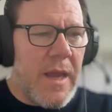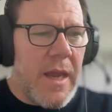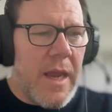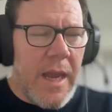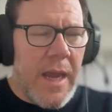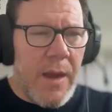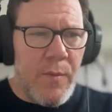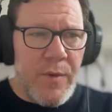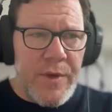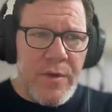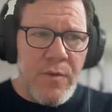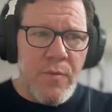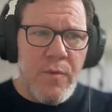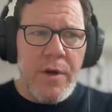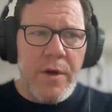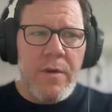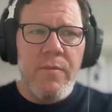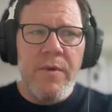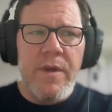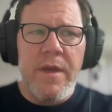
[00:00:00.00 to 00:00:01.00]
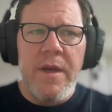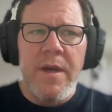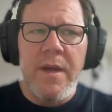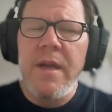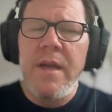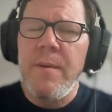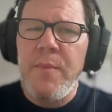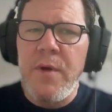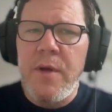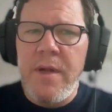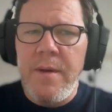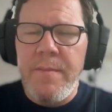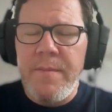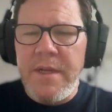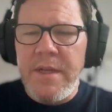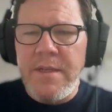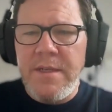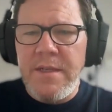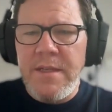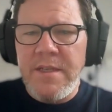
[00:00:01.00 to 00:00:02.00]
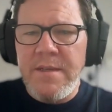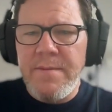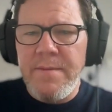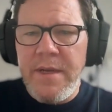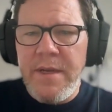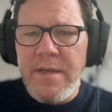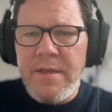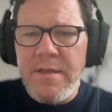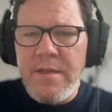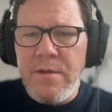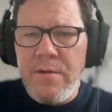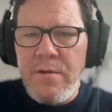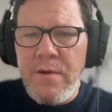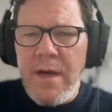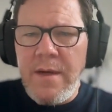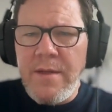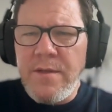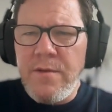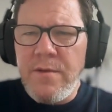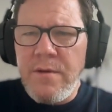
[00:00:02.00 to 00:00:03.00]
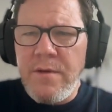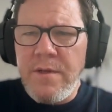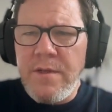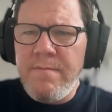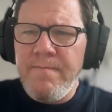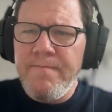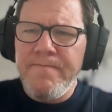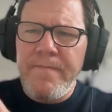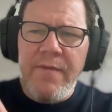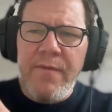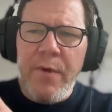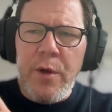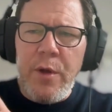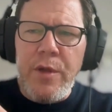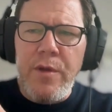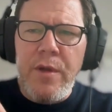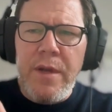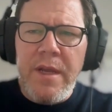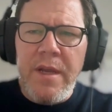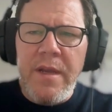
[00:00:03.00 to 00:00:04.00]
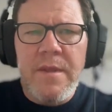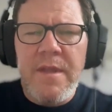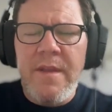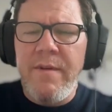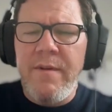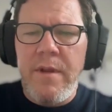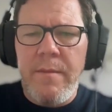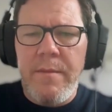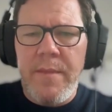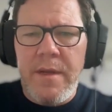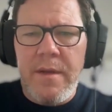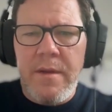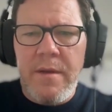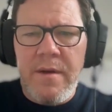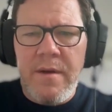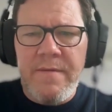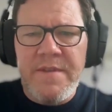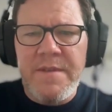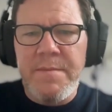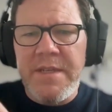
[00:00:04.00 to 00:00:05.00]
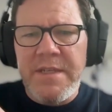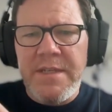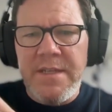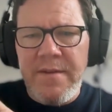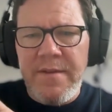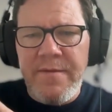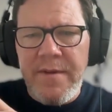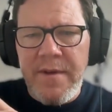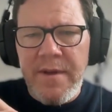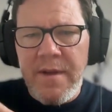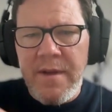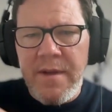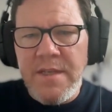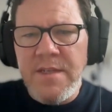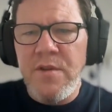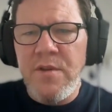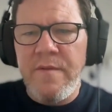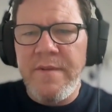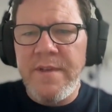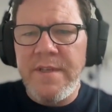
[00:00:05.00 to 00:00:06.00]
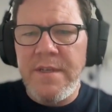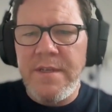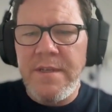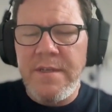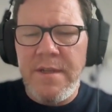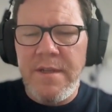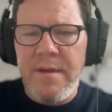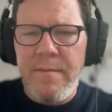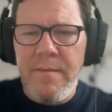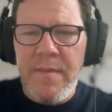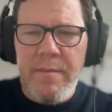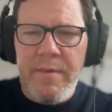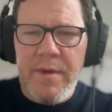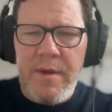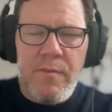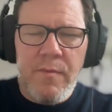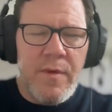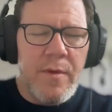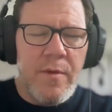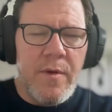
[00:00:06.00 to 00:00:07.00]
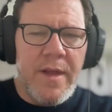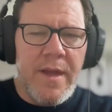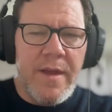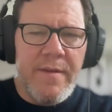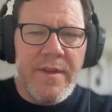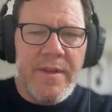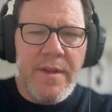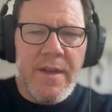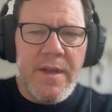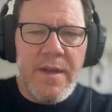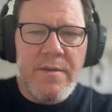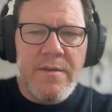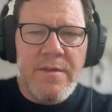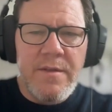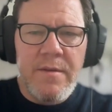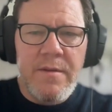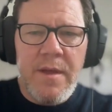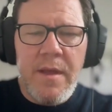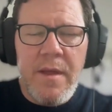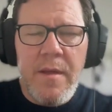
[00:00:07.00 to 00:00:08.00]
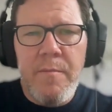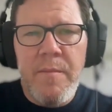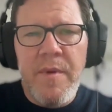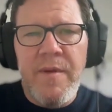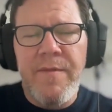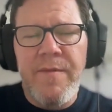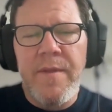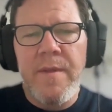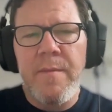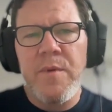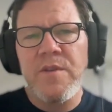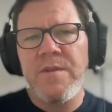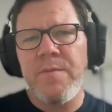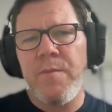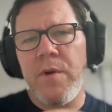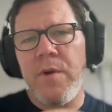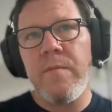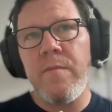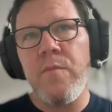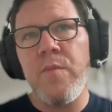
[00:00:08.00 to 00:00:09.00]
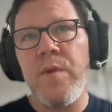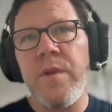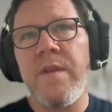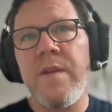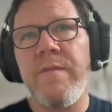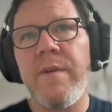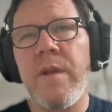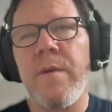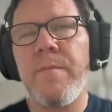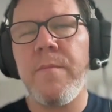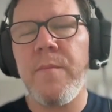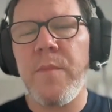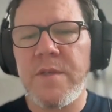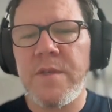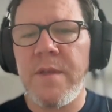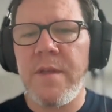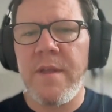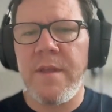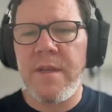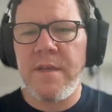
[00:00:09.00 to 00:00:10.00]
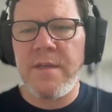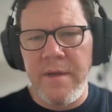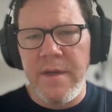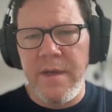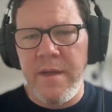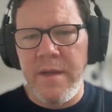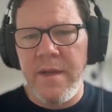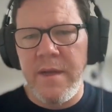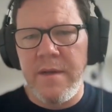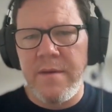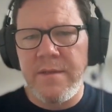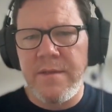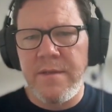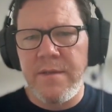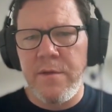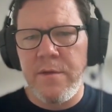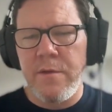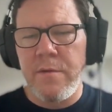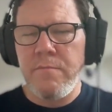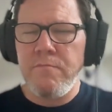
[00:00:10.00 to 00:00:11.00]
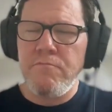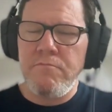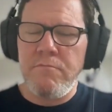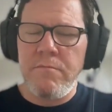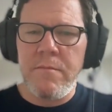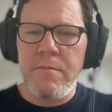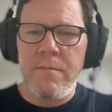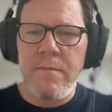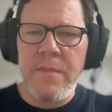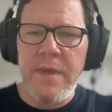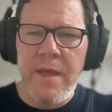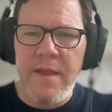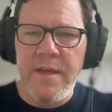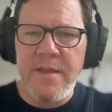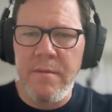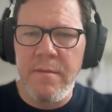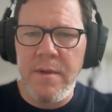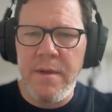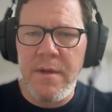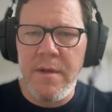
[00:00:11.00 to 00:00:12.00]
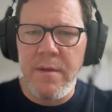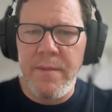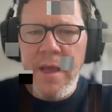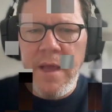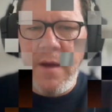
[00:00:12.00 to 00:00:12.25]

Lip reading: And we do work with a couple of companies in the space to outsource very unique development of specific services that maybe we don't have in-house. But for the most part, we develop most of the things in-house. So yeah, that's a little bit how